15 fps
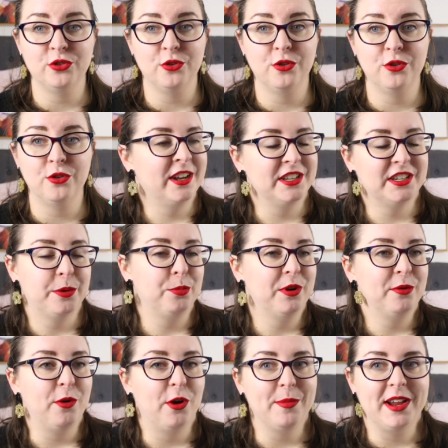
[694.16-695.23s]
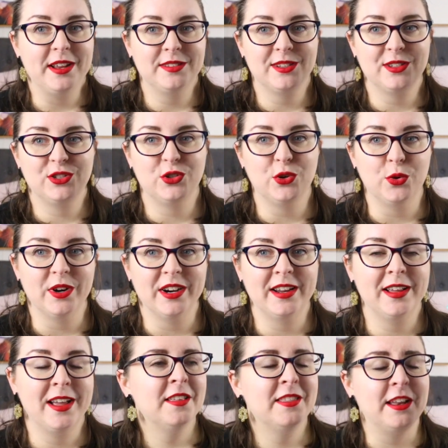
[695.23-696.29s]
door contemporary romance
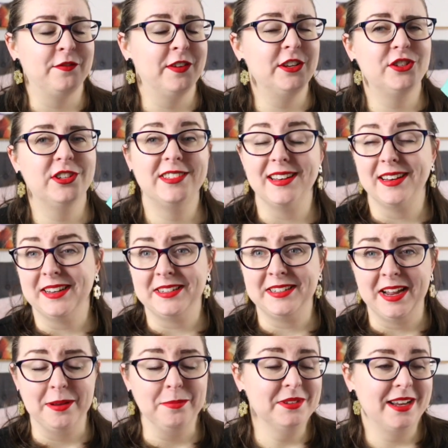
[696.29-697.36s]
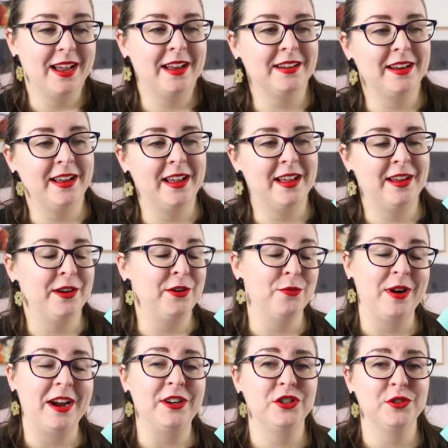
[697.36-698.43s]
story that features an attempt at an
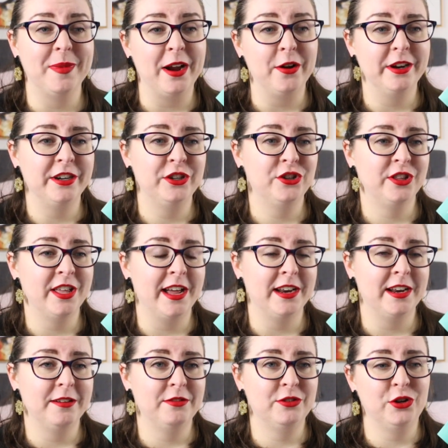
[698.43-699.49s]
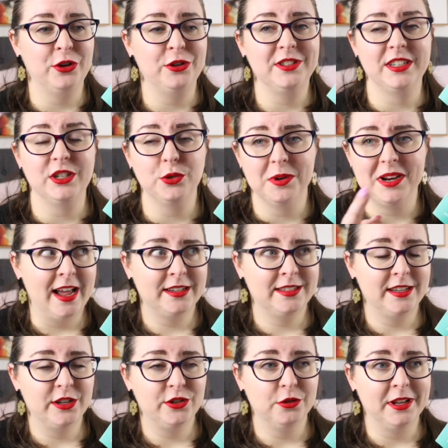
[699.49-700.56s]
arranged marriage that turns into an
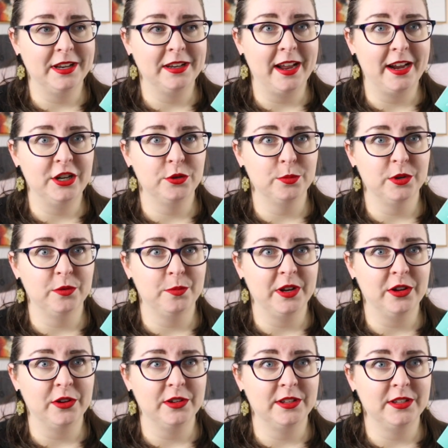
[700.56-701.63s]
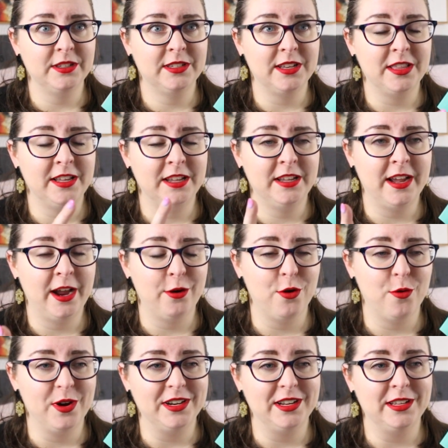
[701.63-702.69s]
accidental engagement because the
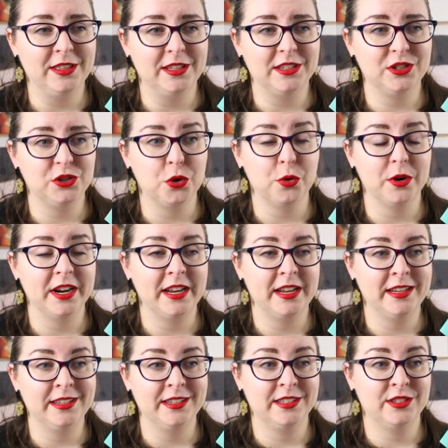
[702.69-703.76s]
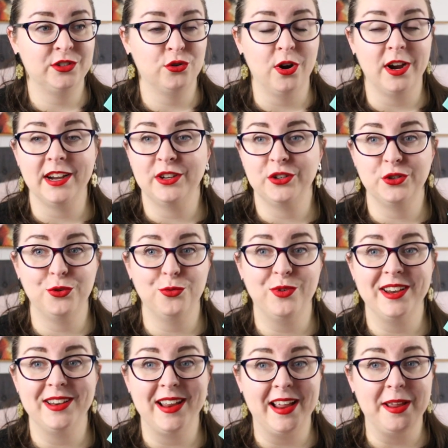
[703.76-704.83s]
heroine in this story is trying to
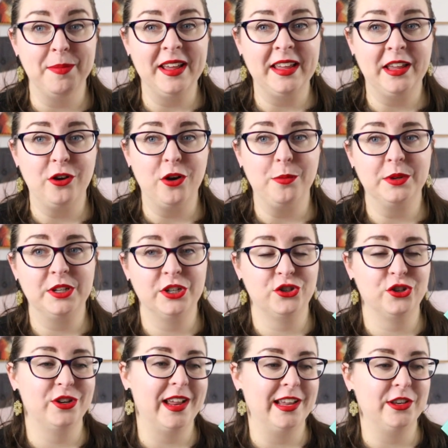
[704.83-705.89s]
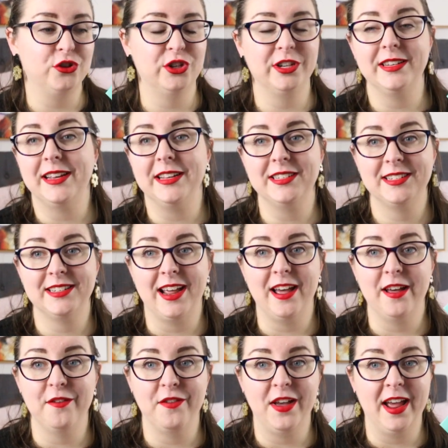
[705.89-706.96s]
win a baking competition and she needs to
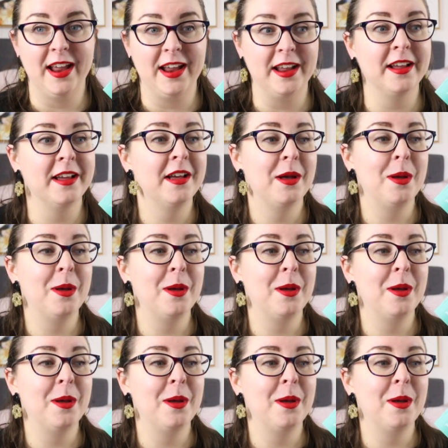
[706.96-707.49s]
have a